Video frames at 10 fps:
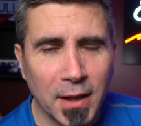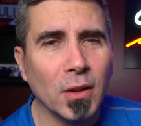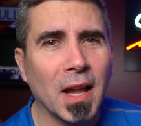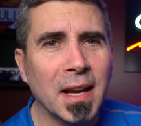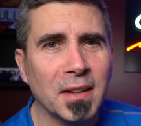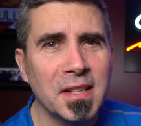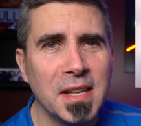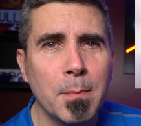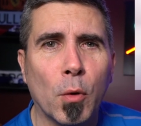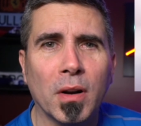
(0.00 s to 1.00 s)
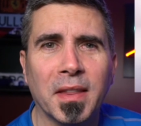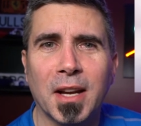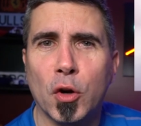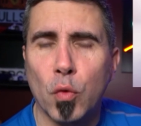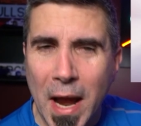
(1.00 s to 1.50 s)
You'll likely see more of the
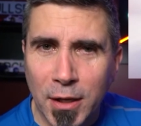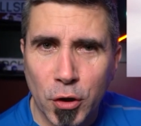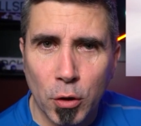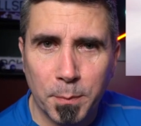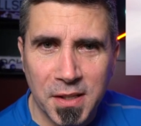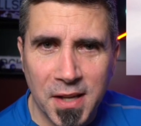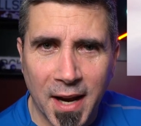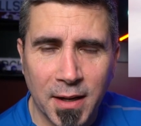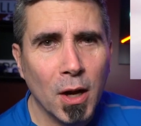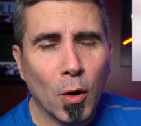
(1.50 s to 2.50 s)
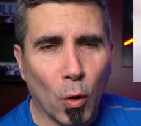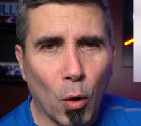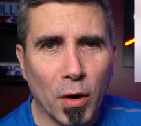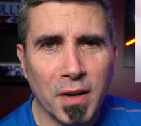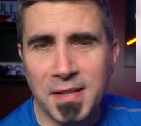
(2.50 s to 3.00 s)
grand coupe design,
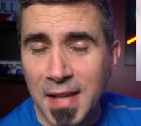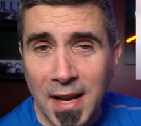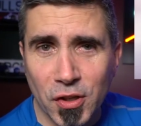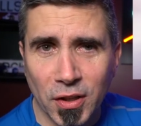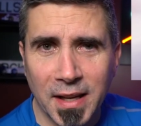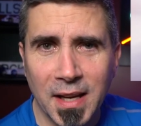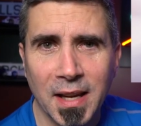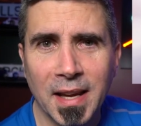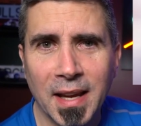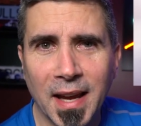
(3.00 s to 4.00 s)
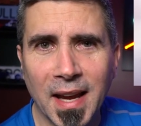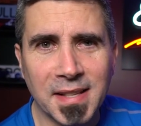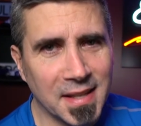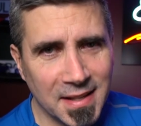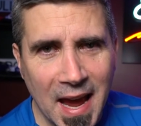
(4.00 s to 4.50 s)
or essentially a
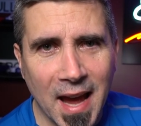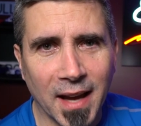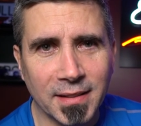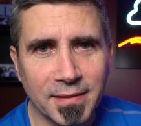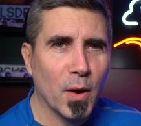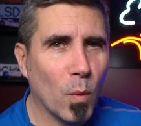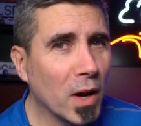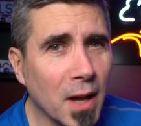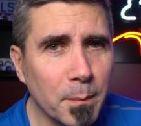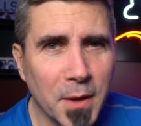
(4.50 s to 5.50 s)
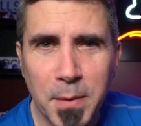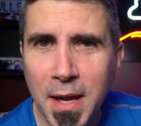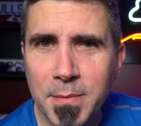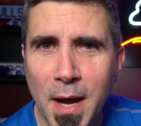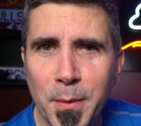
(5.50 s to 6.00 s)
sedan. Welcome the
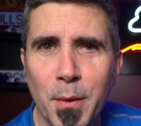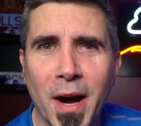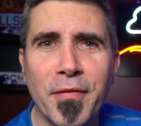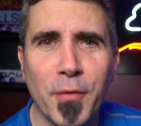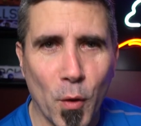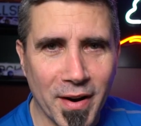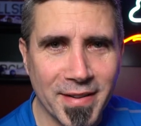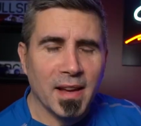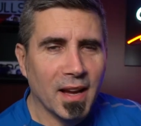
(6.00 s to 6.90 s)
BMW i4.